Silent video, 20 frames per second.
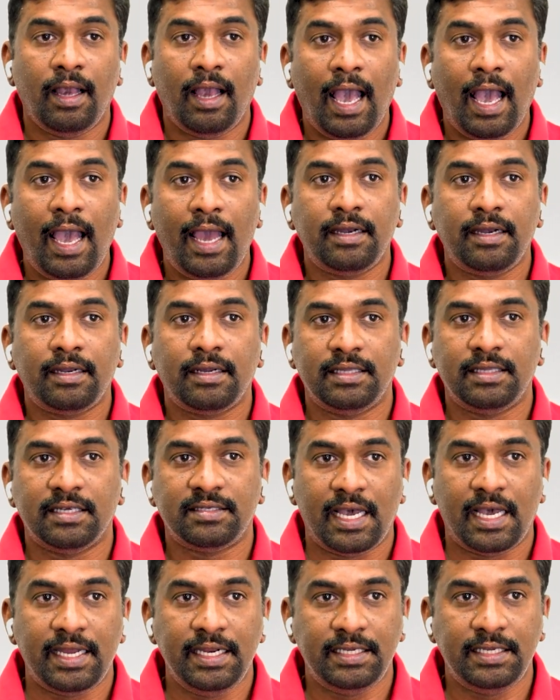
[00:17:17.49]
and the
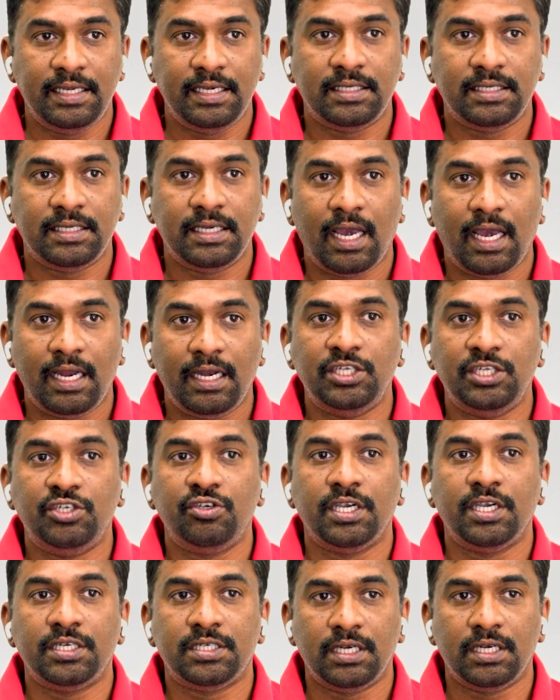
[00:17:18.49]
sanitation and
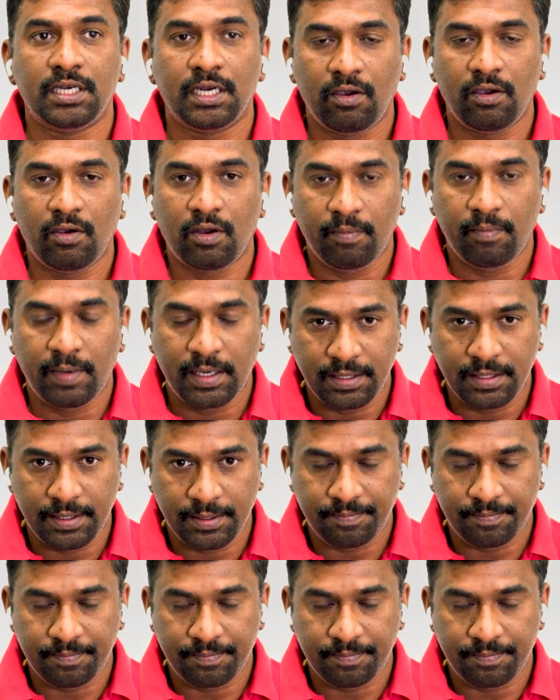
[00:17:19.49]
education requirement.